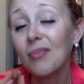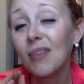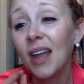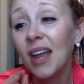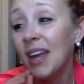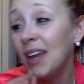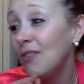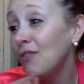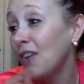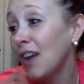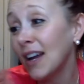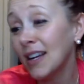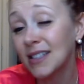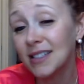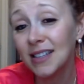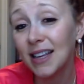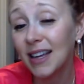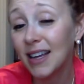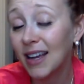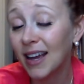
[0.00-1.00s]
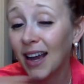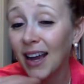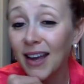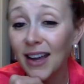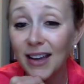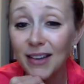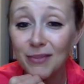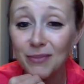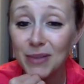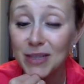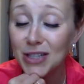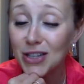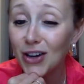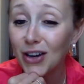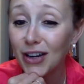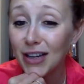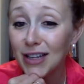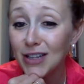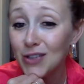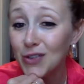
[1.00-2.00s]
In fact, like, I have been
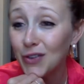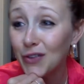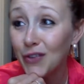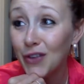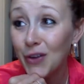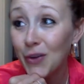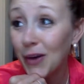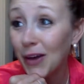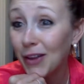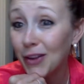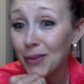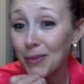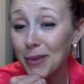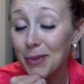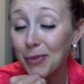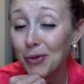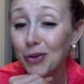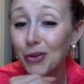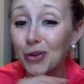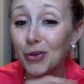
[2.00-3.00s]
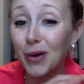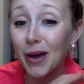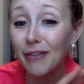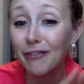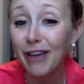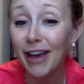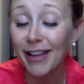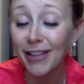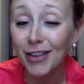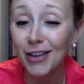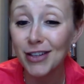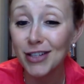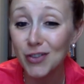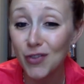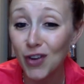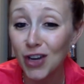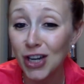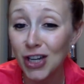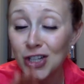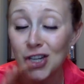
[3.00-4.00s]
talking to a few other people who have had lost
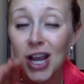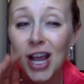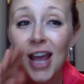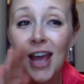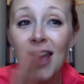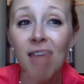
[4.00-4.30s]
footage.